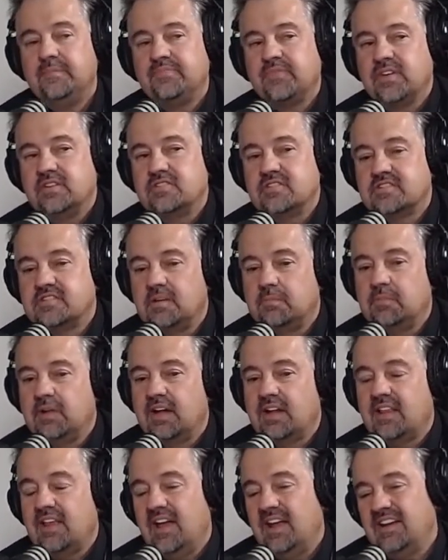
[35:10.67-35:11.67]
Just something
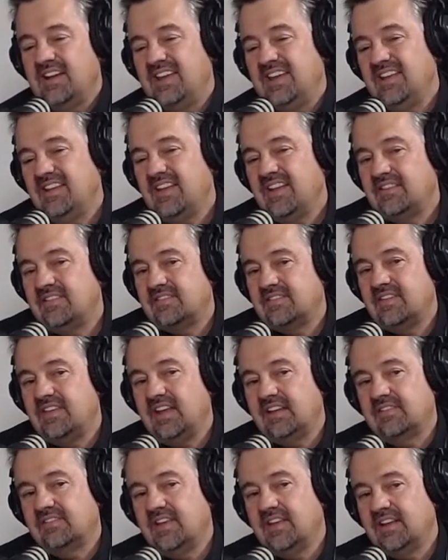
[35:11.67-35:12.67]
like that. And again,
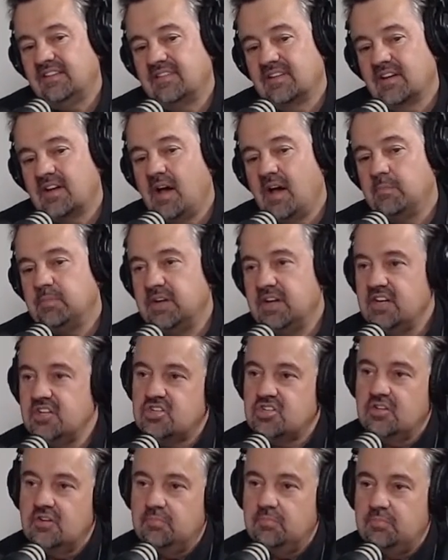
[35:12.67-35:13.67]
that's a
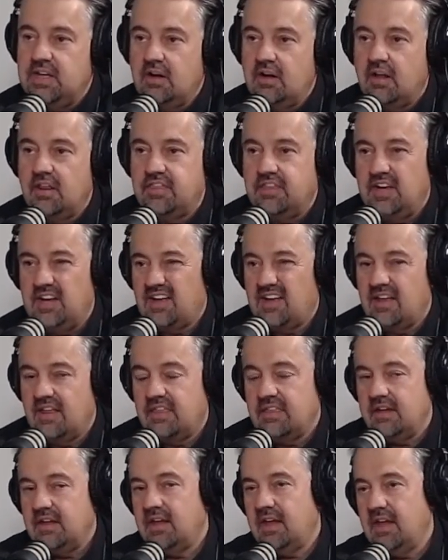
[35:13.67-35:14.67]
combination of being authentic, I
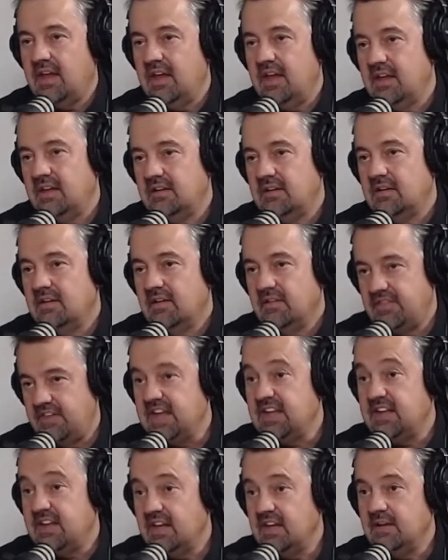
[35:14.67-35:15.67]
think, and
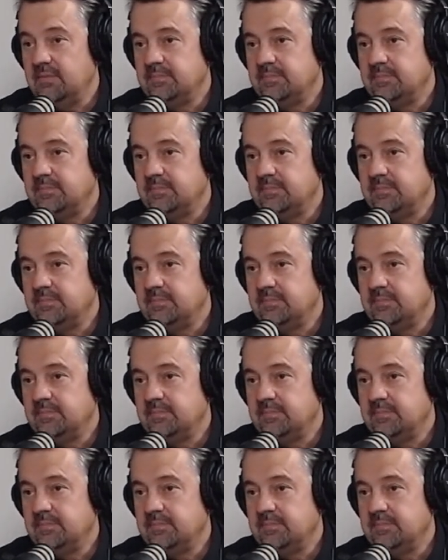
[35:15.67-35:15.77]
thanking.